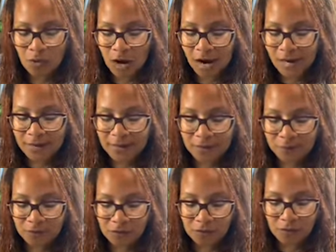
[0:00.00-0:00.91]
and
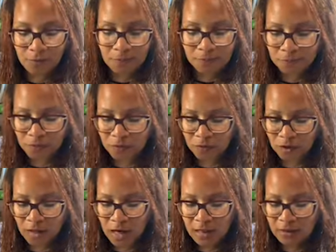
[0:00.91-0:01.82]
the
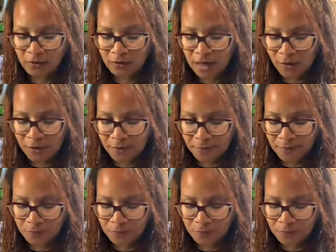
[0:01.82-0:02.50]
cauliflower.